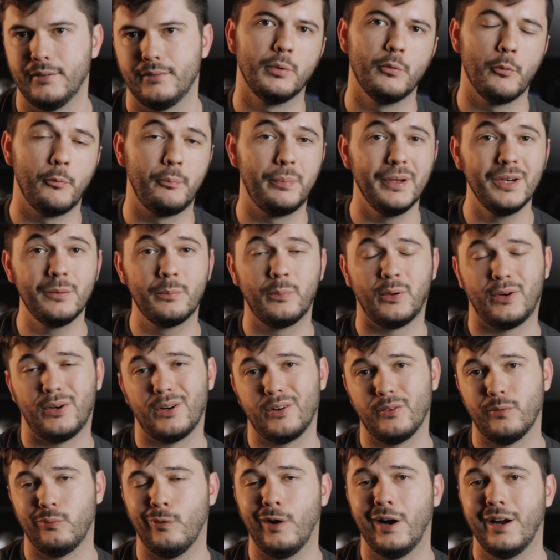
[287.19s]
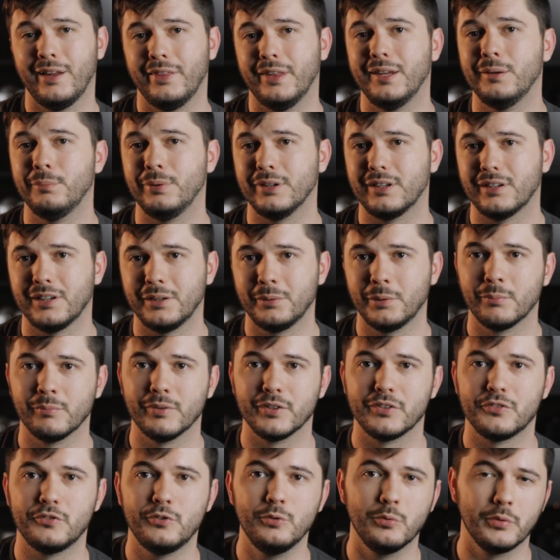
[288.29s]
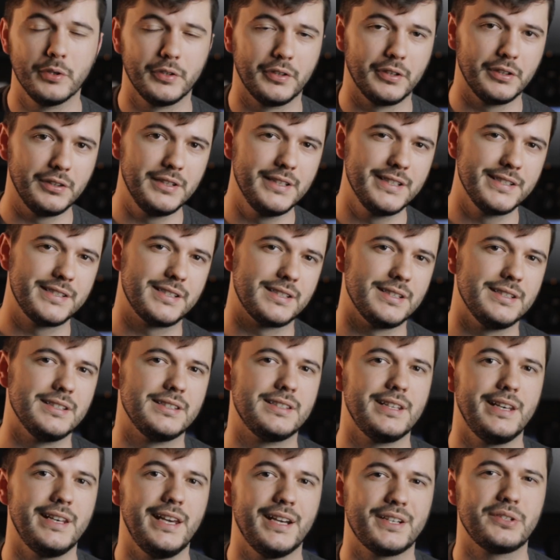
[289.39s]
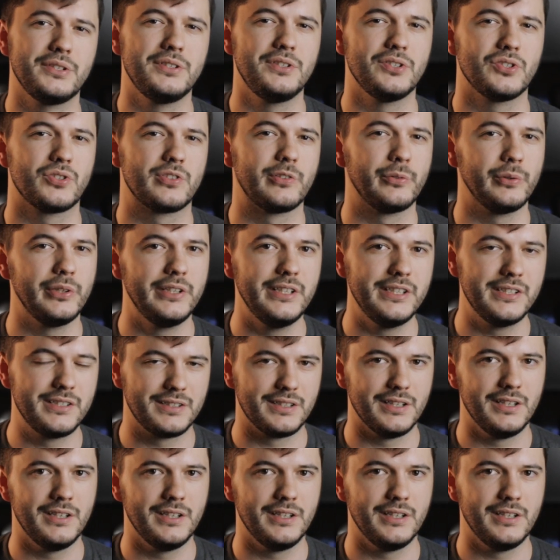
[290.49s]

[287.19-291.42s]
But a big part of why they became number 2 on the list is they actually just released